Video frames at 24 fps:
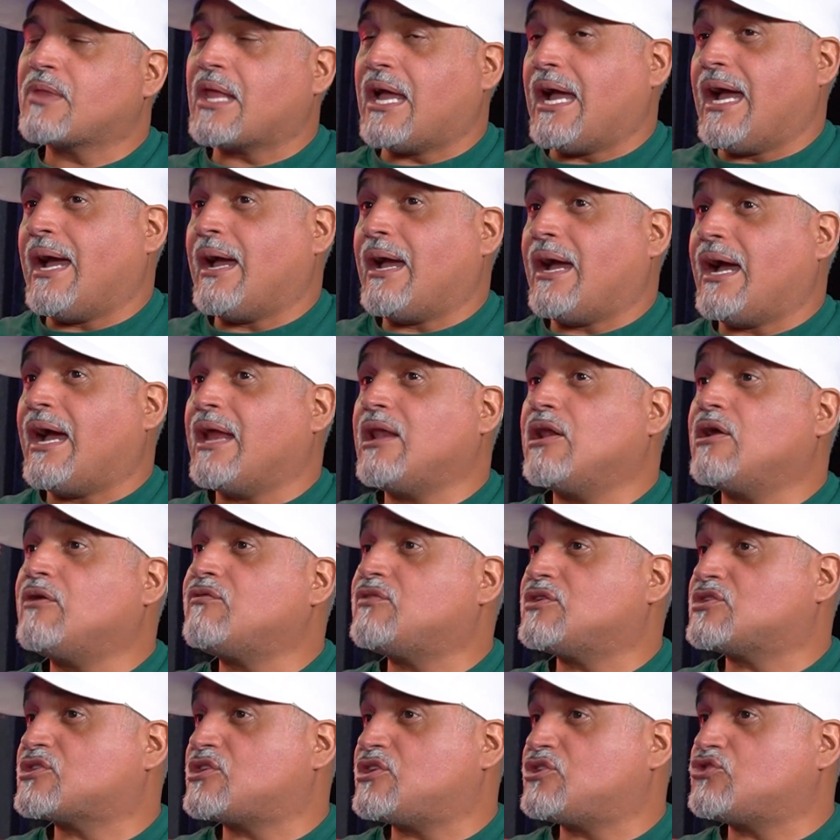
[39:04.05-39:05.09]
I love
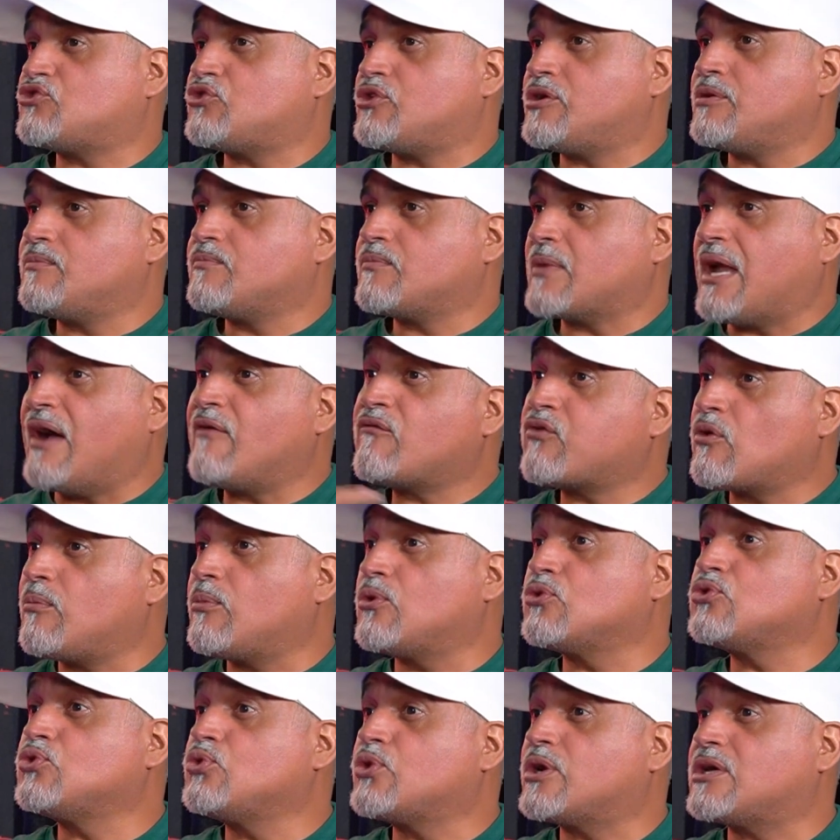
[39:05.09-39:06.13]
this country. I'm from
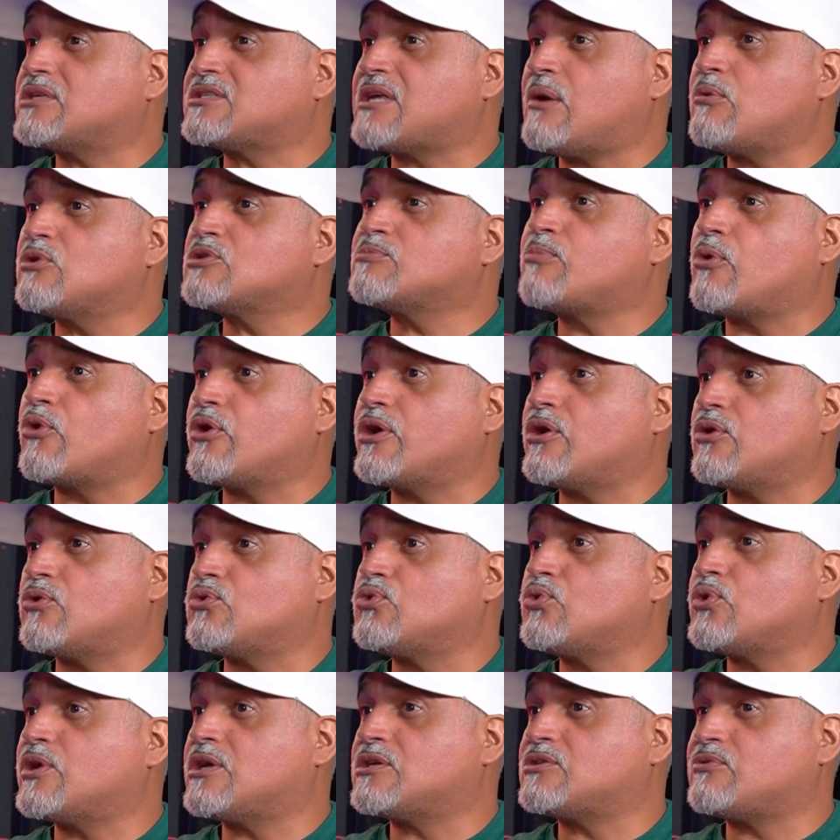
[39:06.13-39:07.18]
Honduras. I was born in
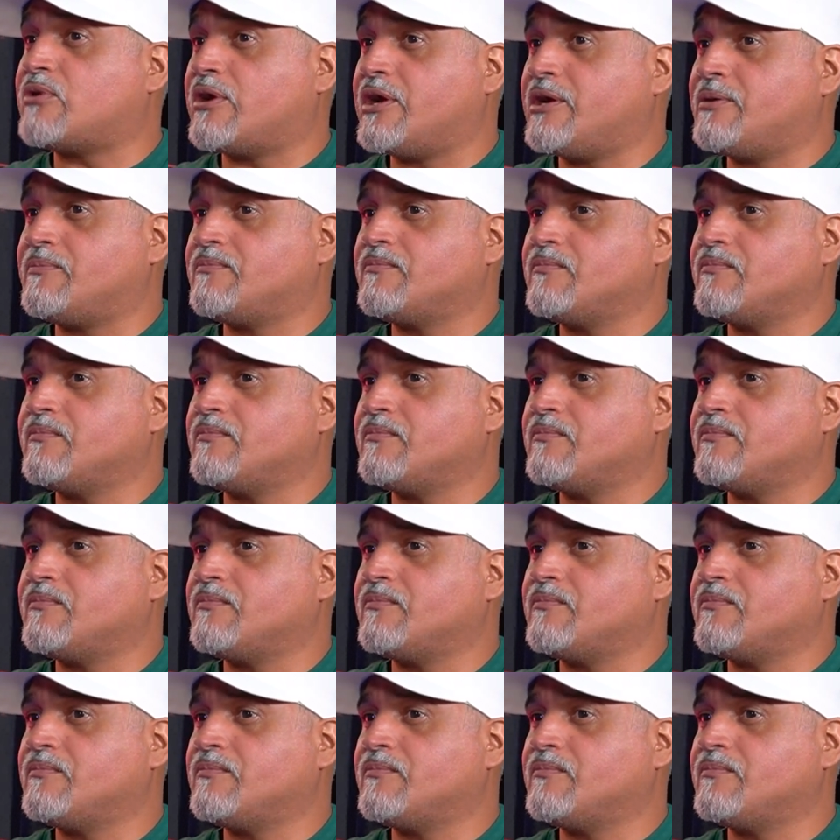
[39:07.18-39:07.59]
Honduras, right?